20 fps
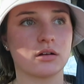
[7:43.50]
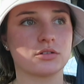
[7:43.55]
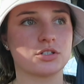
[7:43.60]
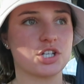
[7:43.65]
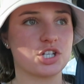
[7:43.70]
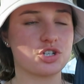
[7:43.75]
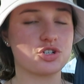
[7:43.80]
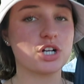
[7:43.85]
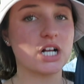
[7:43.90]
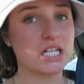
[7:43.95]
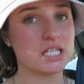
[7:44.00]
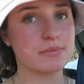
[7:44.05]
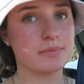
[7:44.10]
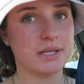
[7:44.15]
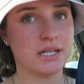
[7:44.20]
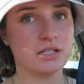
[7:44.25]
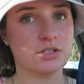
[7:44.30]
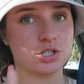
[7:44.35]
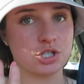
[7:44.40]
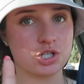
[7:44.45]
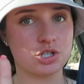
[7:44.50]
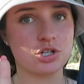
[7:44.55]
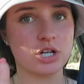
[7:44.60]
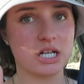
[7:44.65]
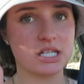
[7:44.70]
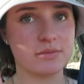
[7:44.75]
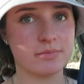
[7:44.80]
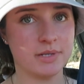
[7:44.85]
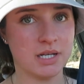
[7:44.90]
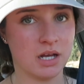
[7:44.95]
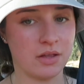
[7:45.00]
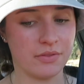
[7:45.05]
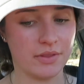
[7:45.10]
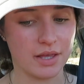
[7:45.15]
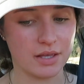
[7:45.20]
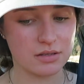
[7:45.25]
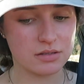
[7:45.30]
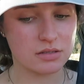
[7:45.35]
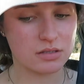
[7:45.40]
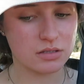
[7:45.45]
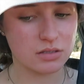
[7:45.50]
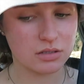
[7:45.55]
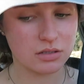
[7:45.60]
just trust me. Just trust me on this.